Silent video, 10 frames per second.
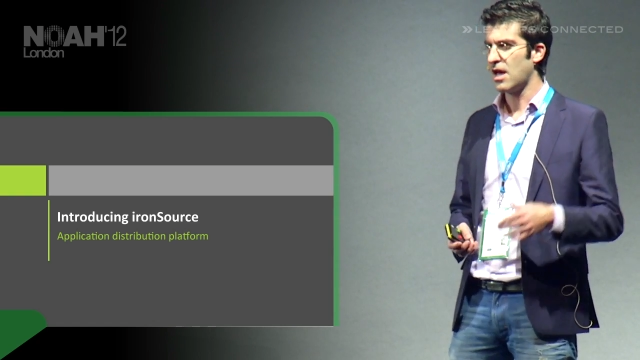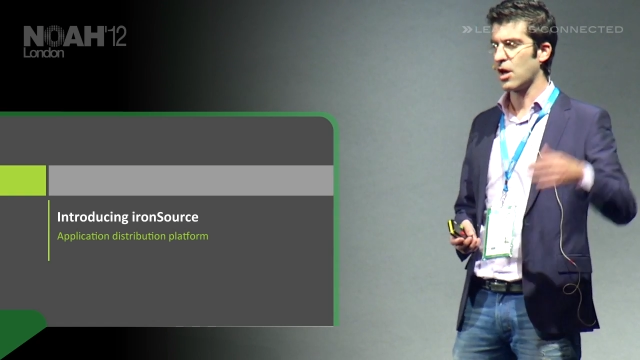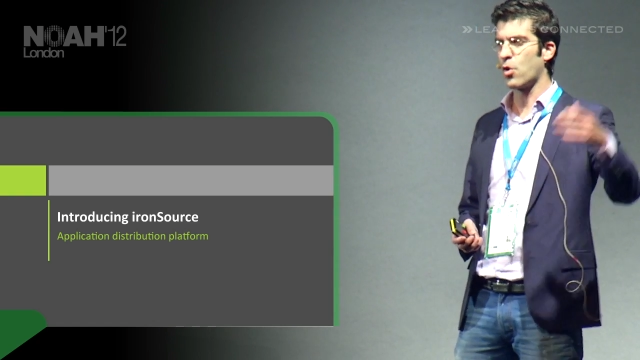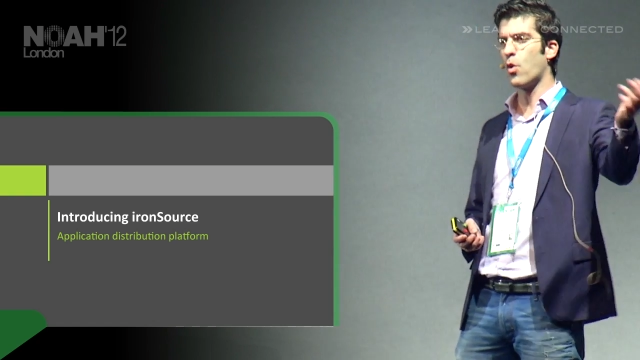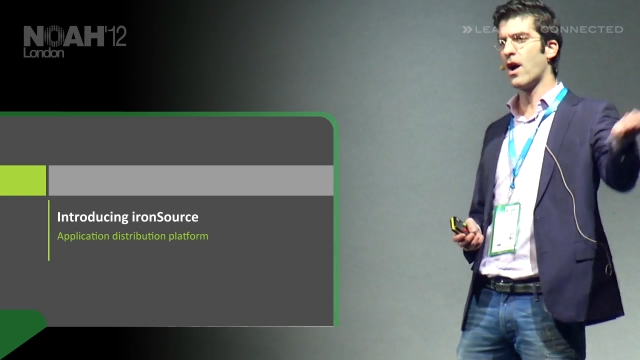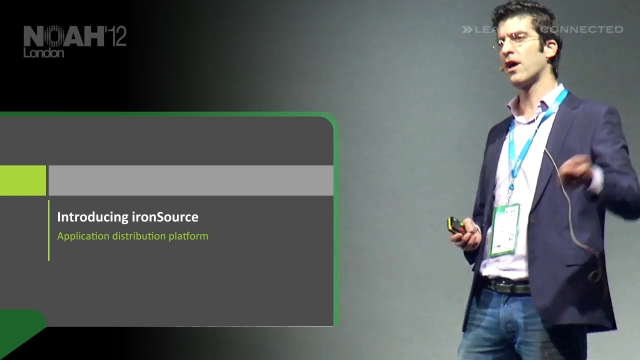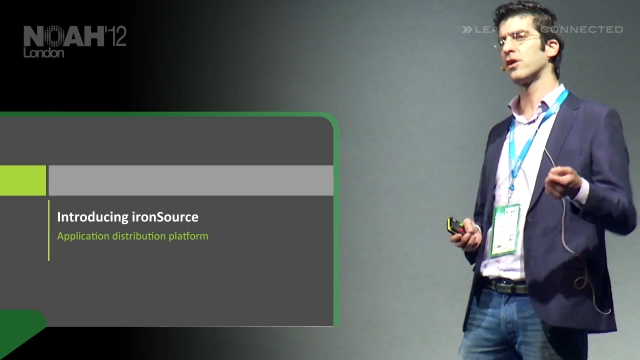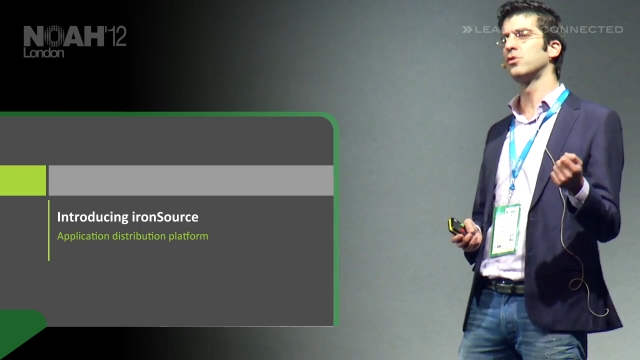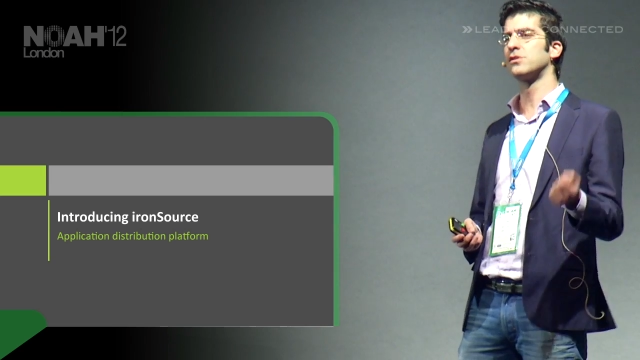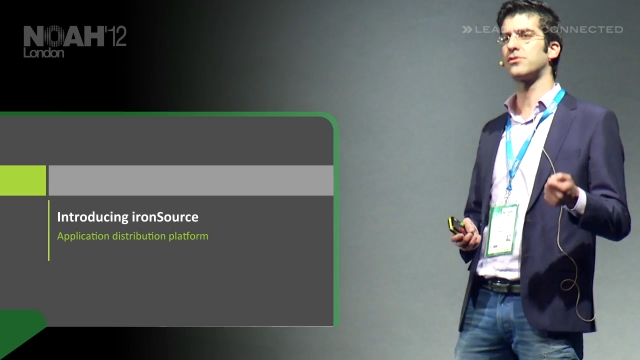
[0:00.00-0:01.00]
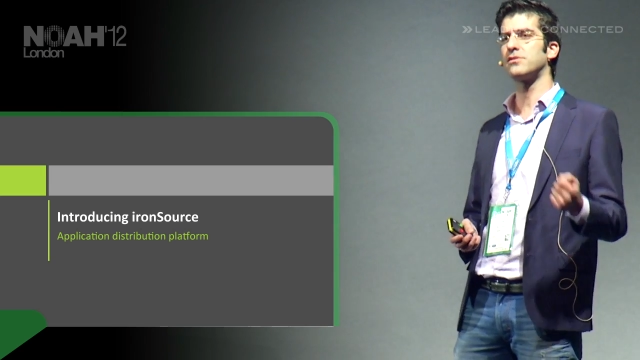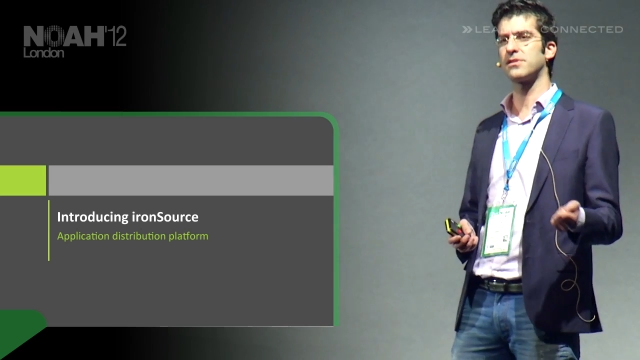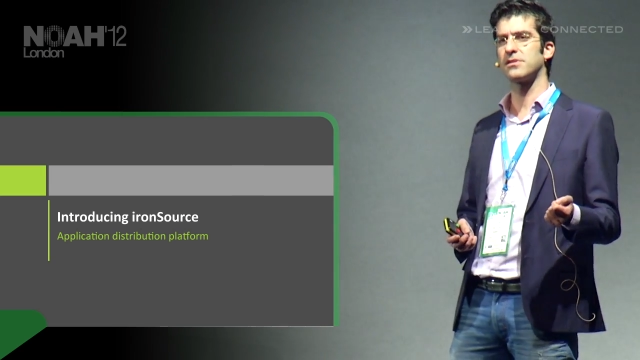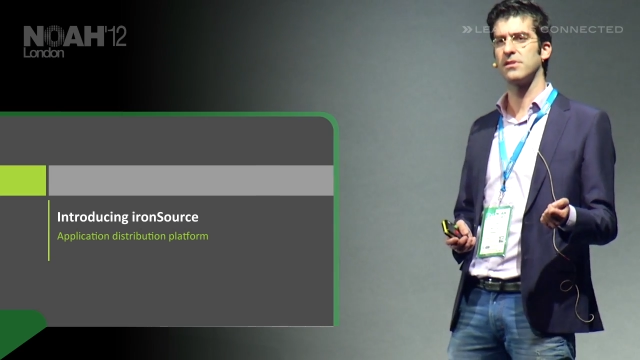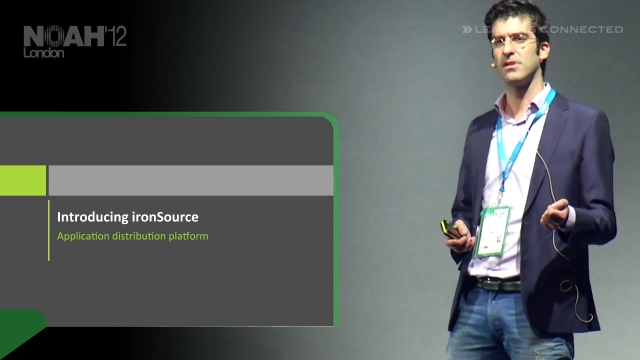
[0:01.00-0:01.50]
Acquire users,
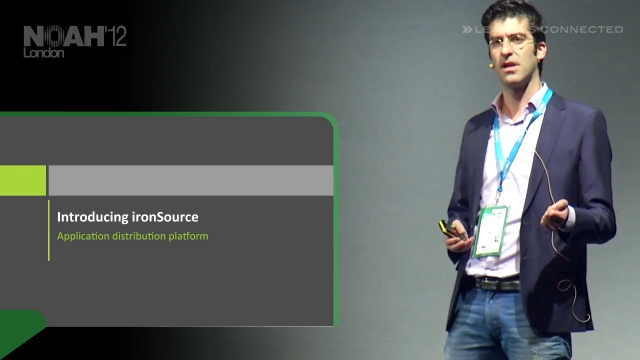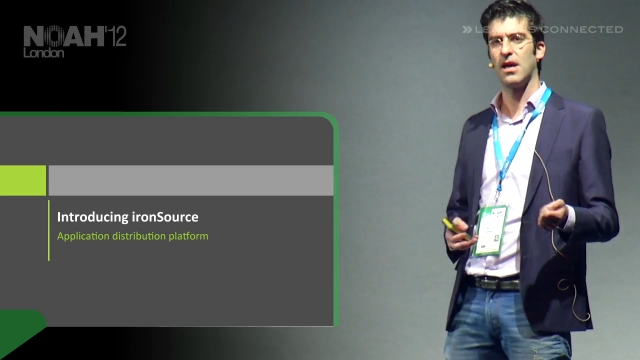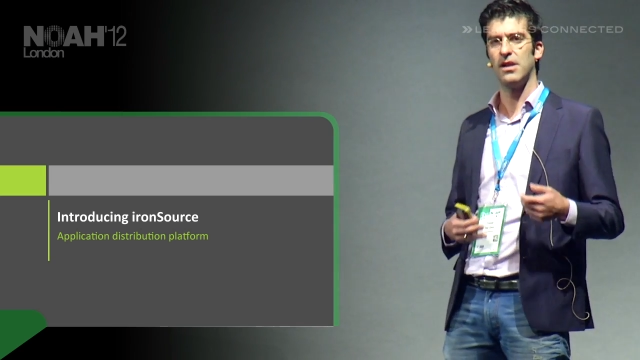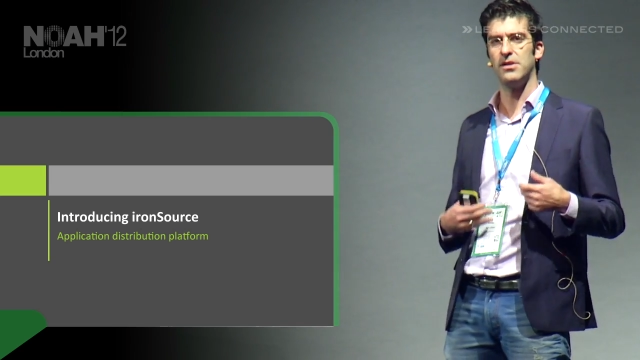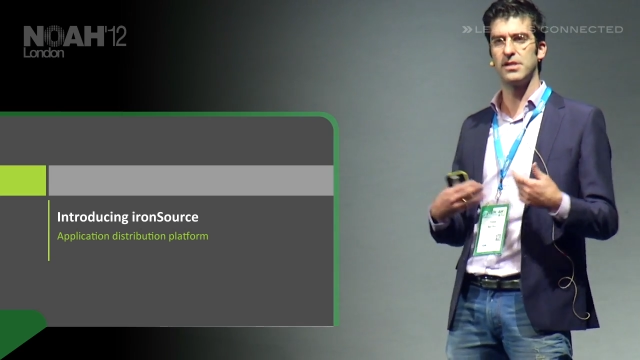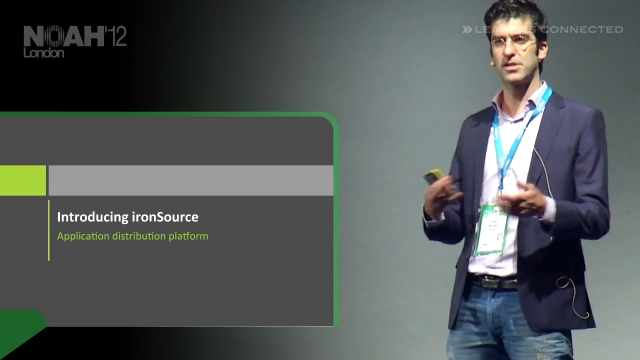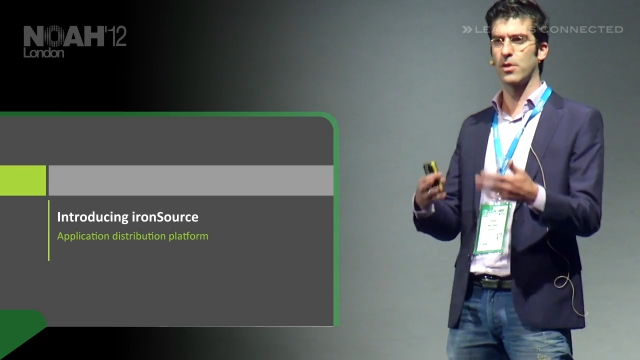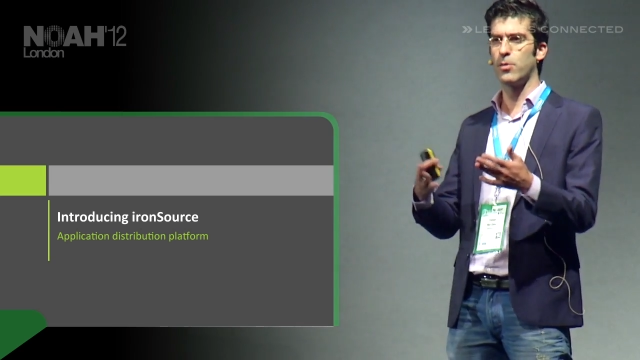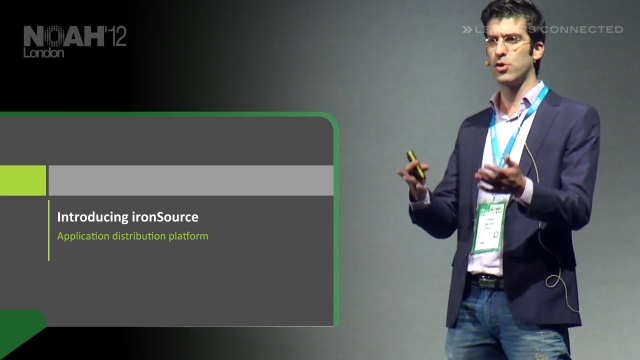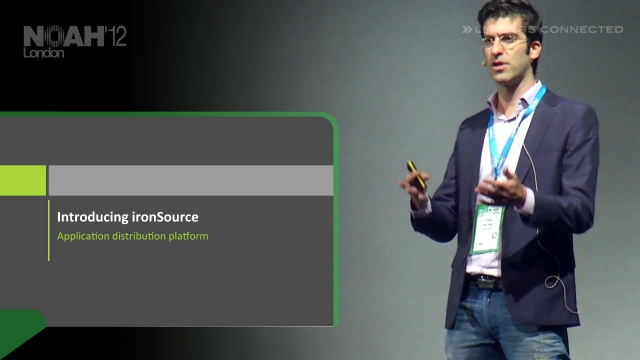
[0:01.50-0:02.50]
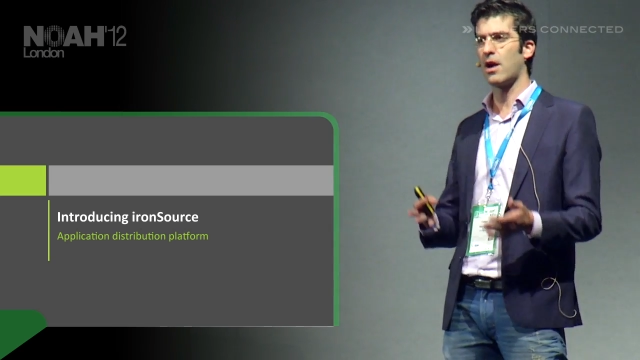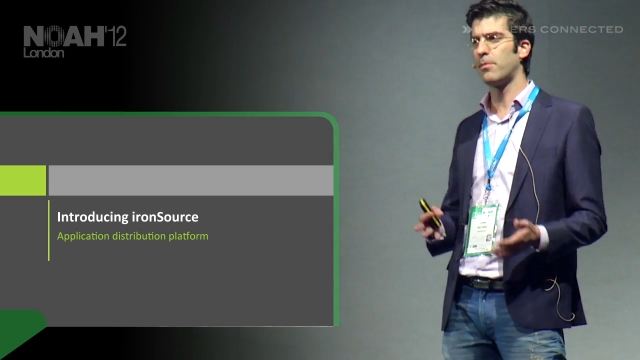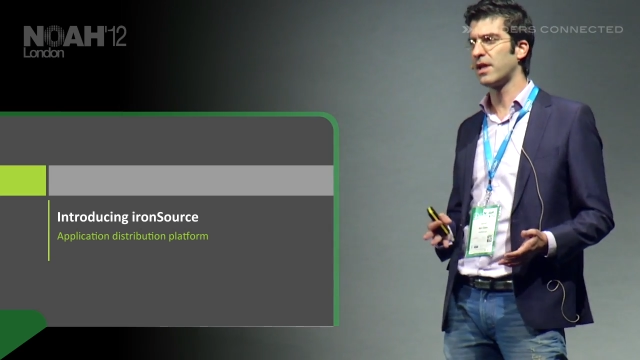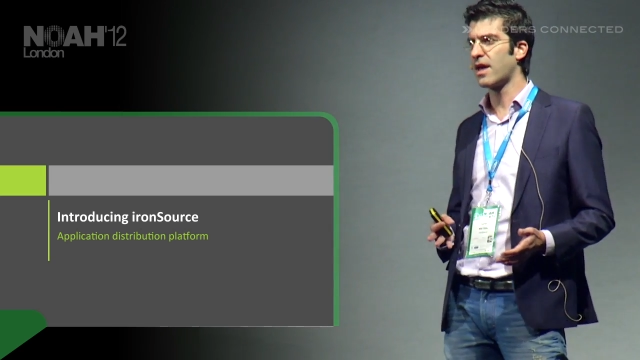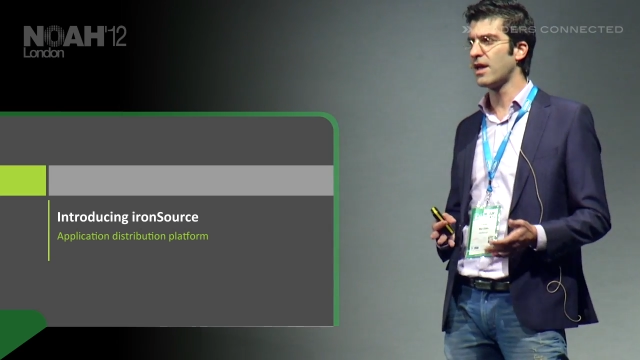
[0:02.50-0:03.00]
distribute the
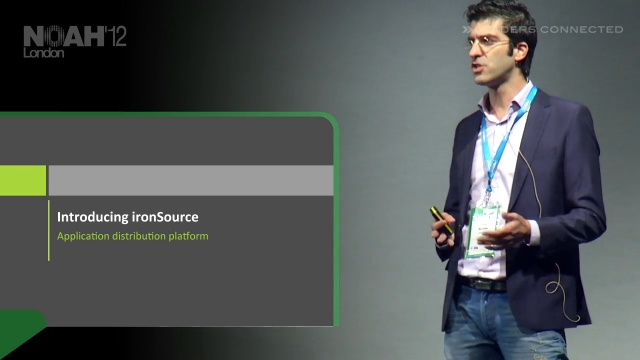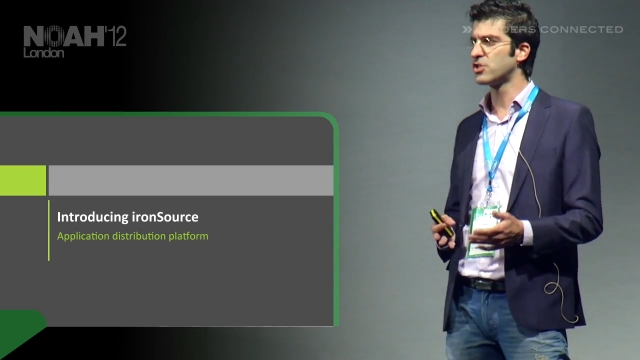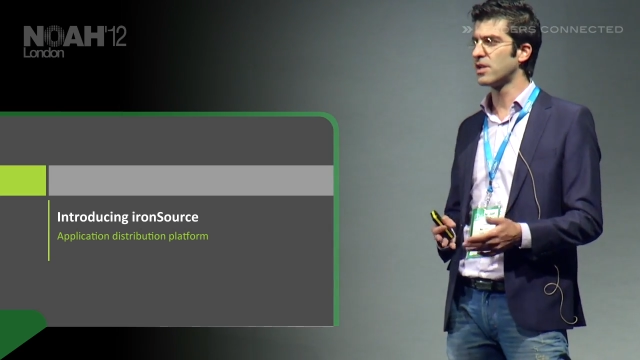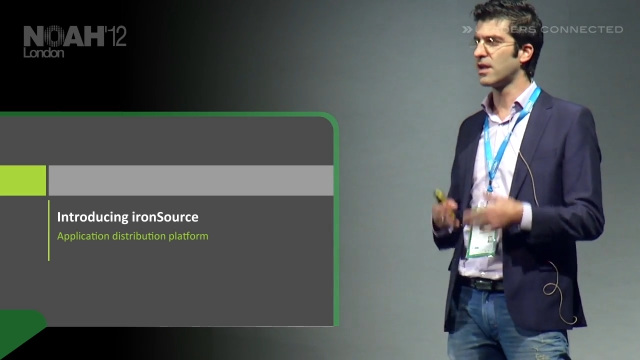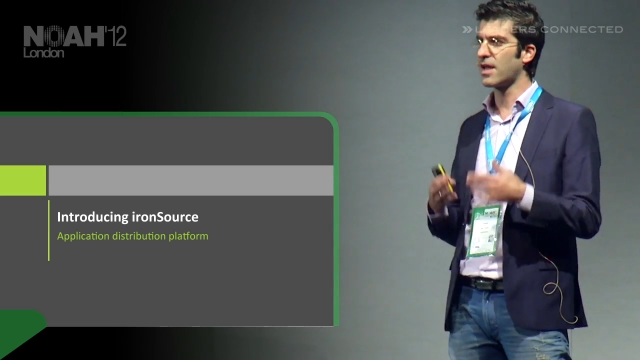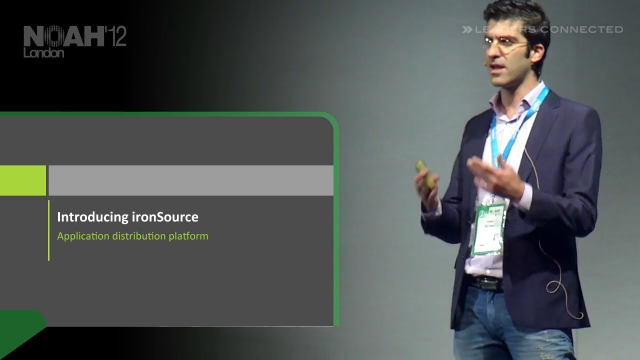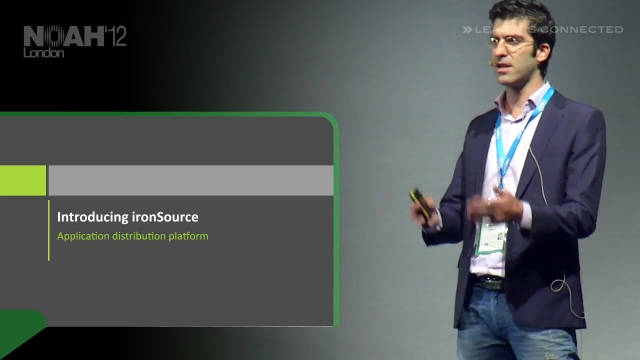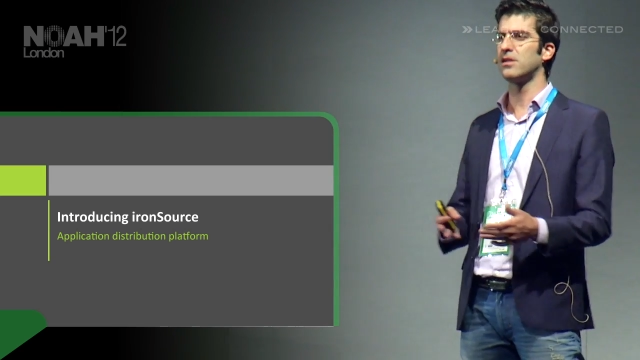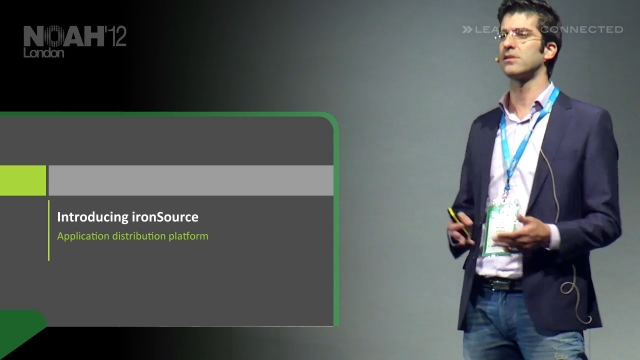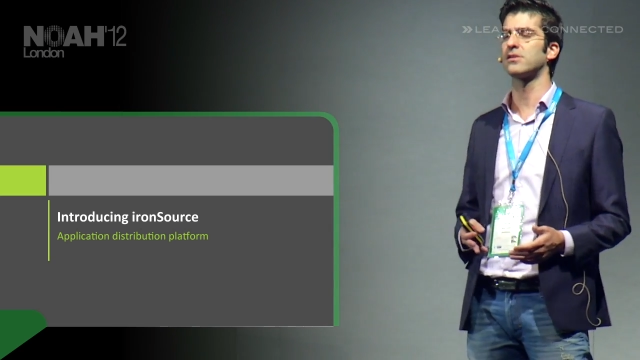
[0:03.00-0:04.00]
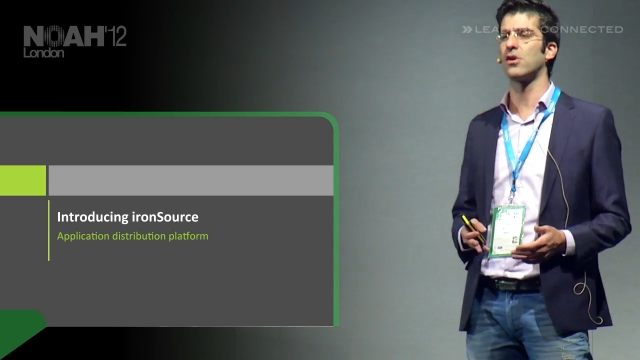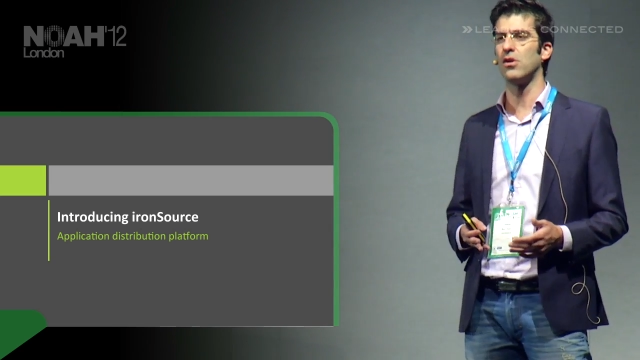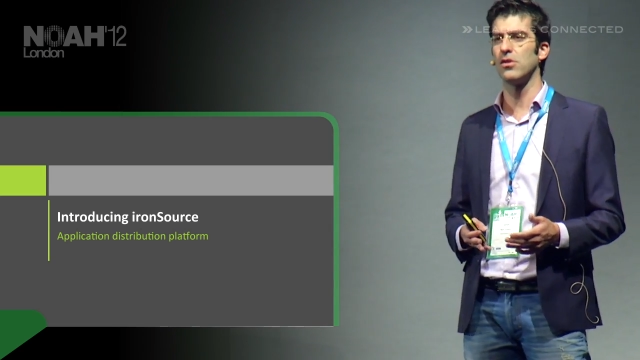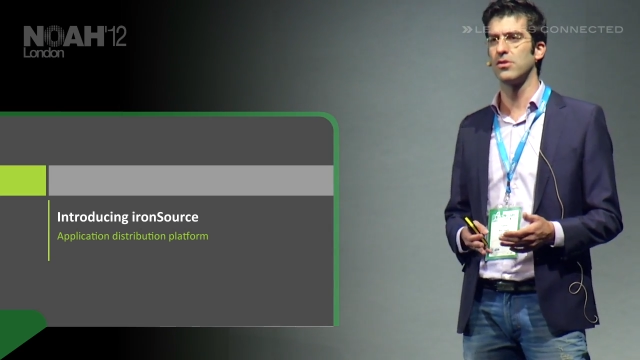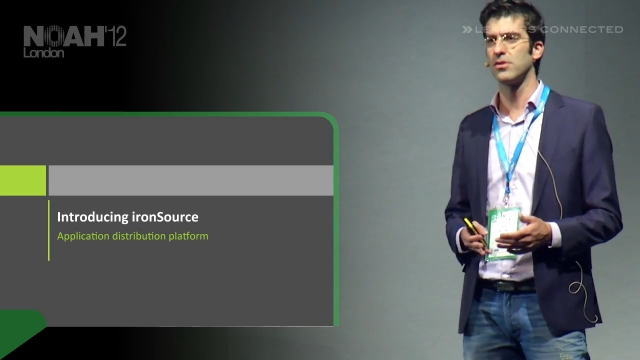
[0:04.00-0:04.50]
application and get it
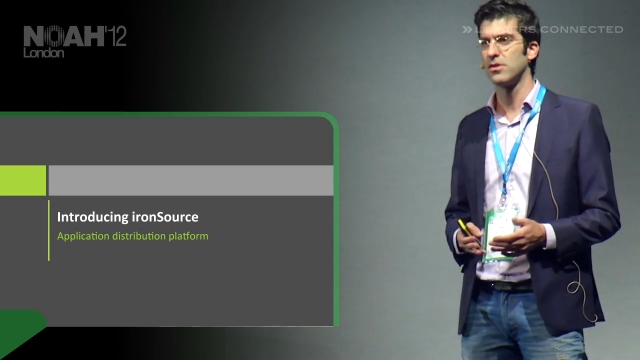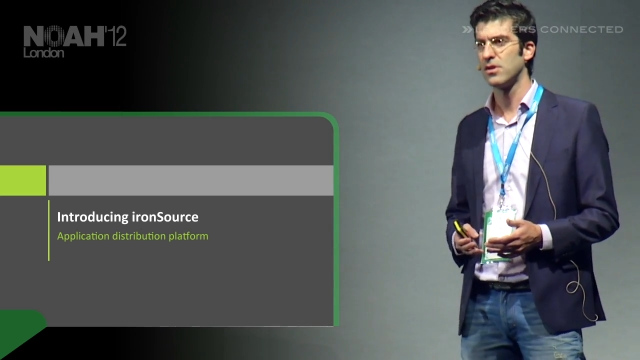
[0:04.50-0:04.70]
installed,